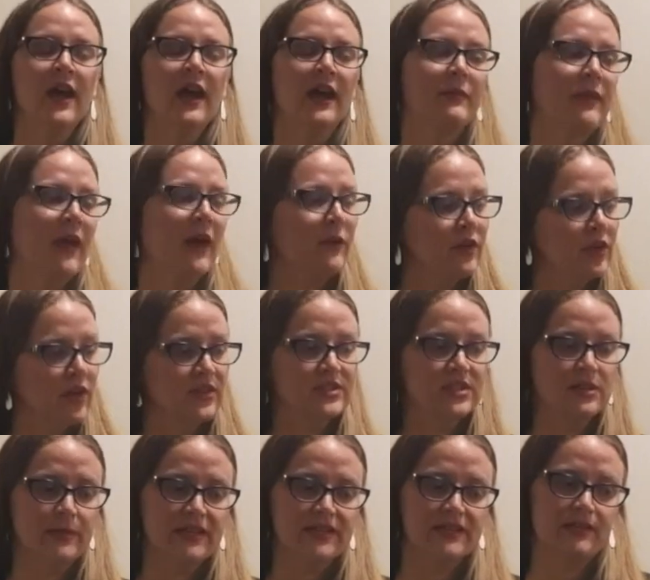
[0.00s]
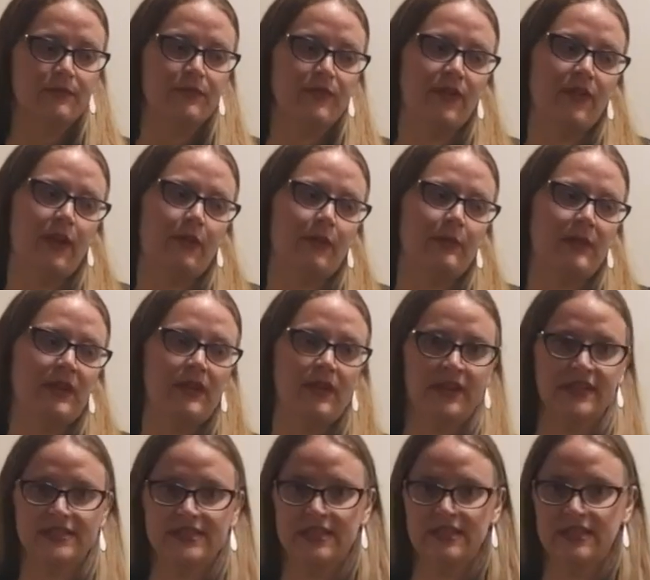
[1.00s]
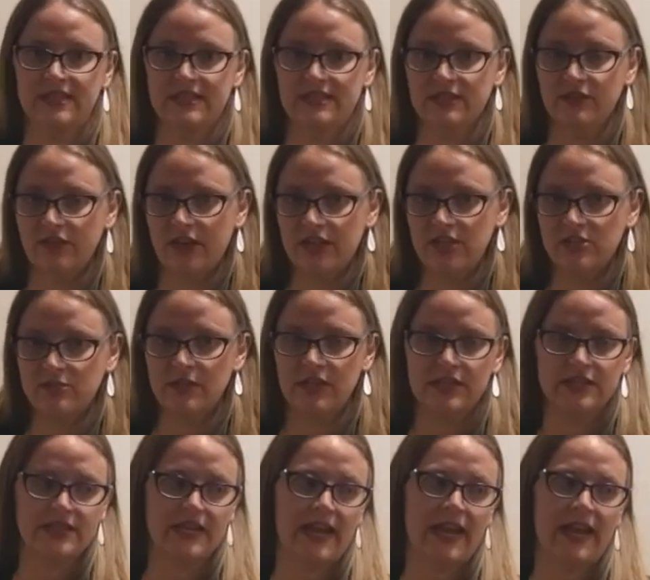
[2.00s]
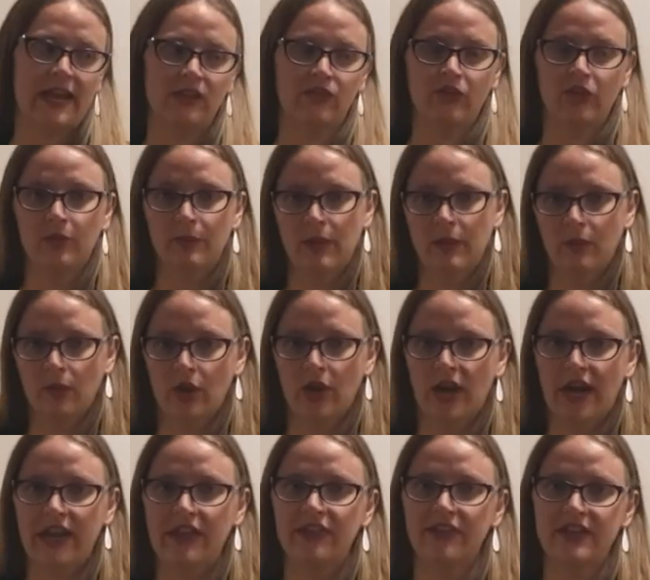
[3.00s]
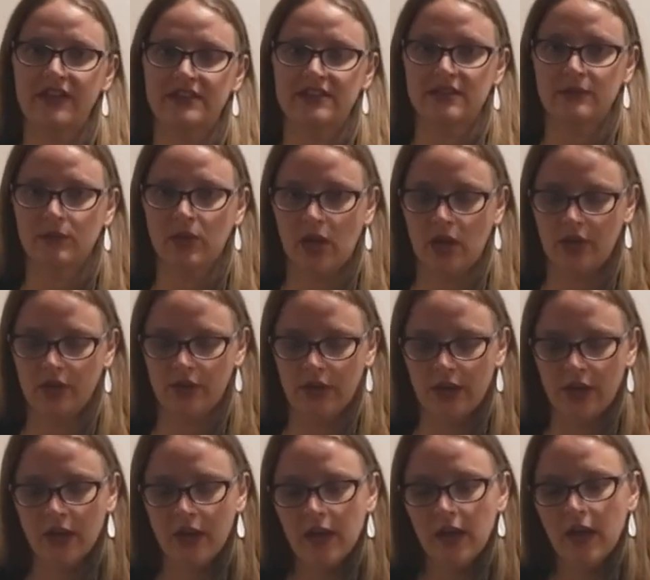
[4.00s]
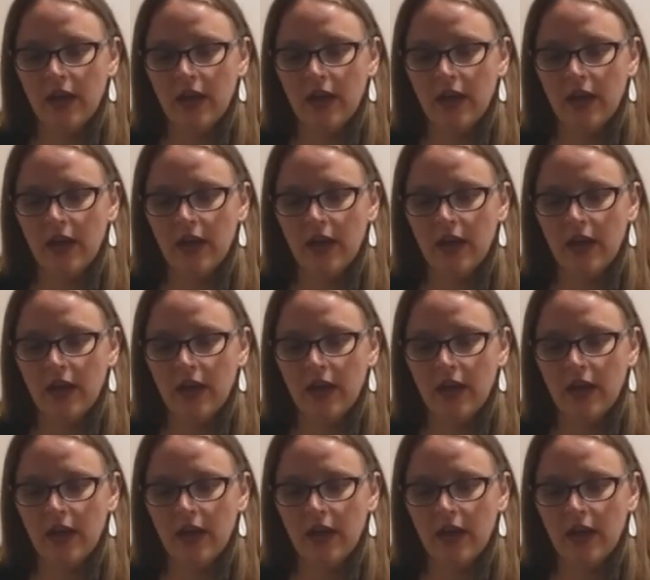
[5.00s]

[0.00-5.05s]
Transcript: Um, that would also be something that would be nice in this arrangement to add a little bit more height and some color.